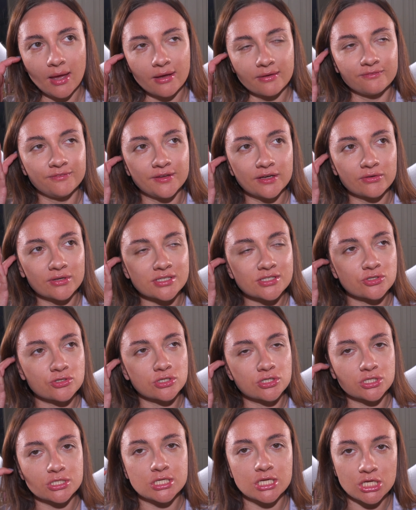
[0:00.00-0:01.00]
very
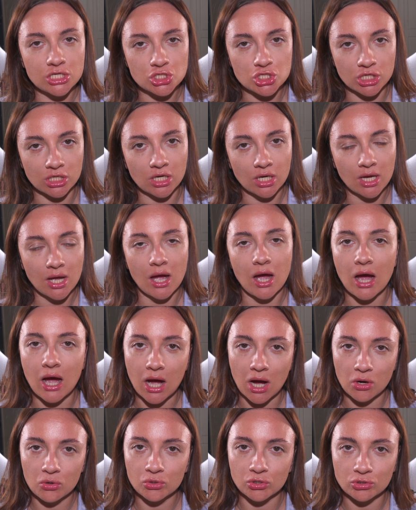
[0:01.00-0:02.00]
strategic
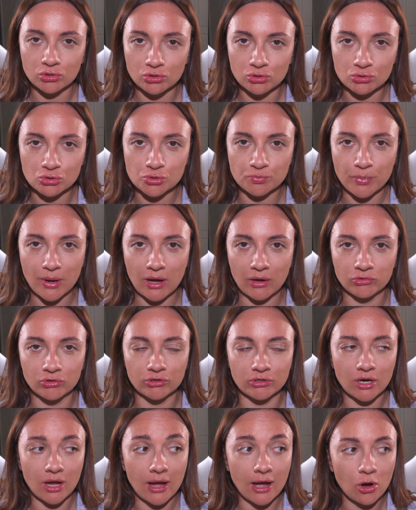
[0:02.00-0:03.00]
how you use
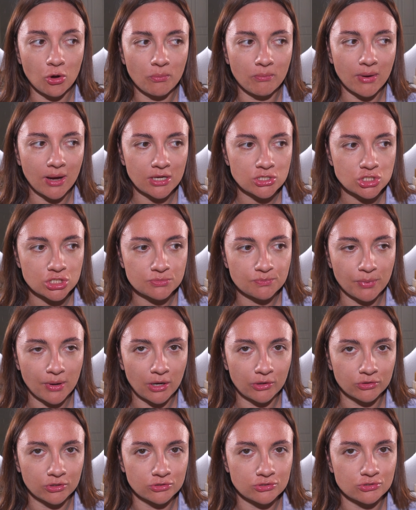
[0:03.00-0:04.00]
powder. How much
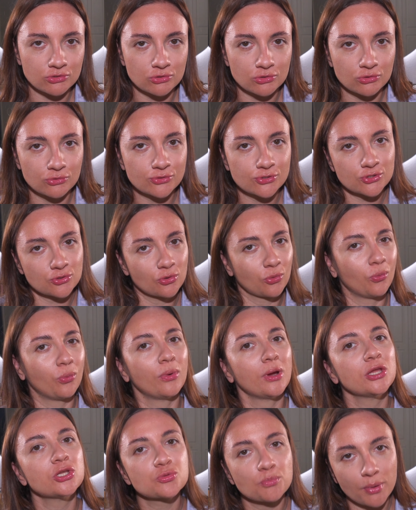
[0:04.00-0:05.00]
powder do you use?
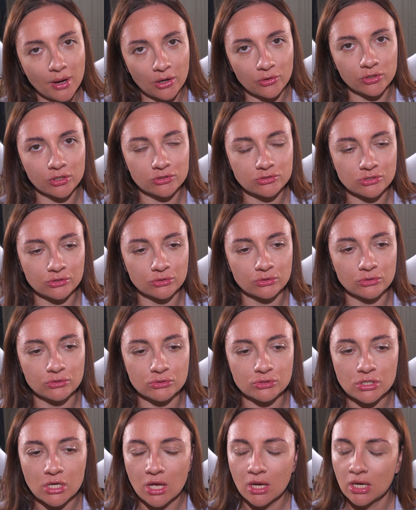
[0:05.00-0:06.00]
Which powder do you
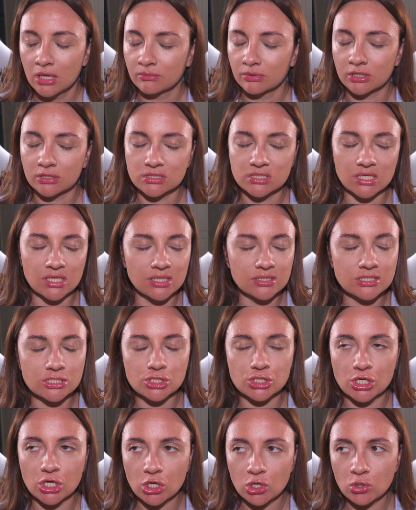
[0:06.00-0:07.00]
use? Because it's
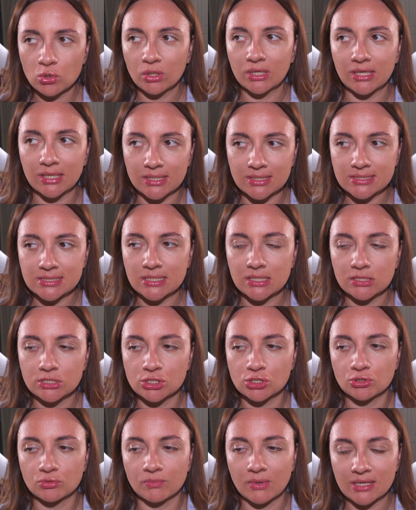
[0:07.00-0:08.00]
so easy
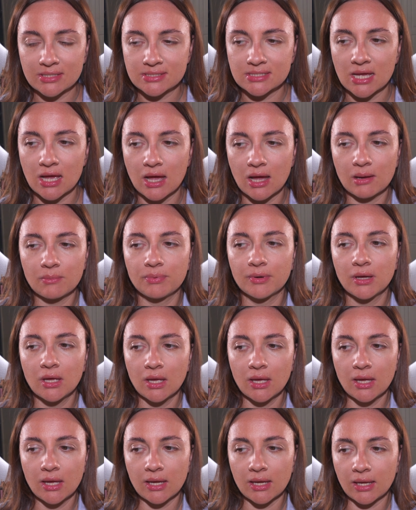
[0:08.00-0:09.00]
to mess up
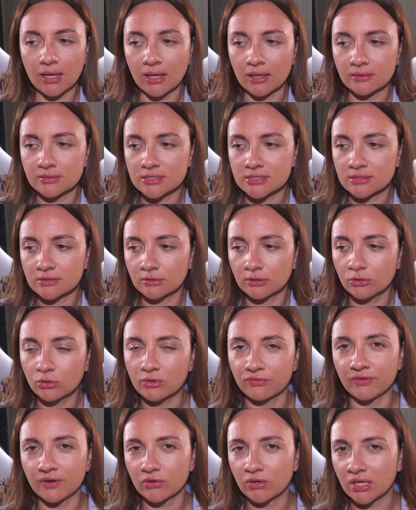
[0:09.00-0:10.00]
and look
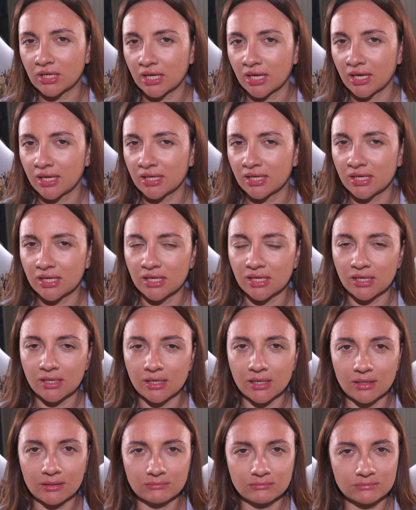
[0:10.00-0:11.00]
very
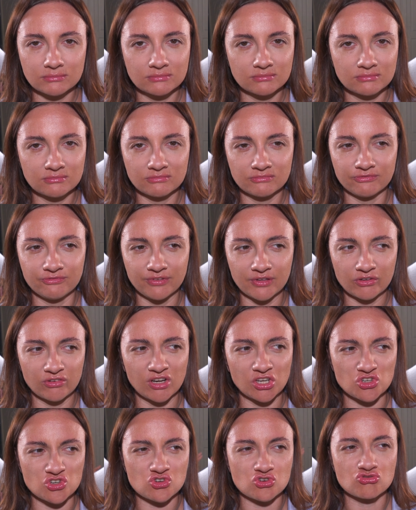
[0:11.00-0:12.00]
cakey, very
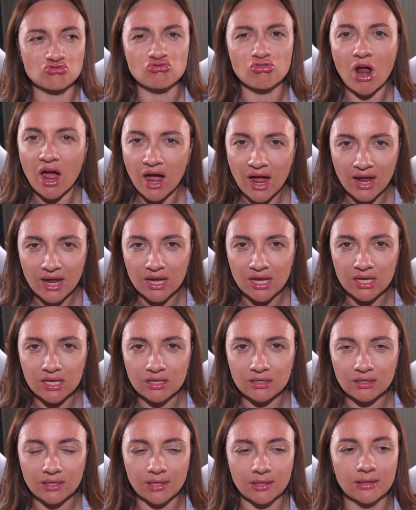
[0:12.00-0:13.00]
dry.
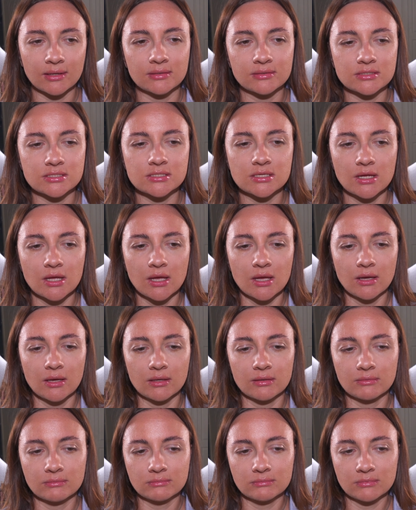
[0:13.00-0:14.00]
And
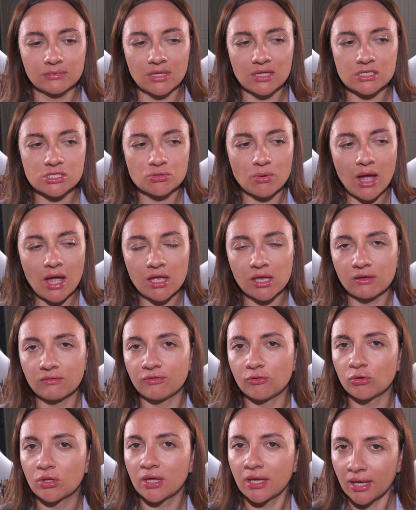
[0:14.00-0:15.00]
that's why if
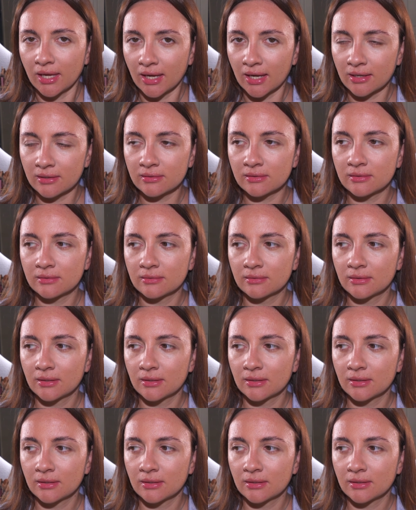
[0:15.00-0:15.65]
you can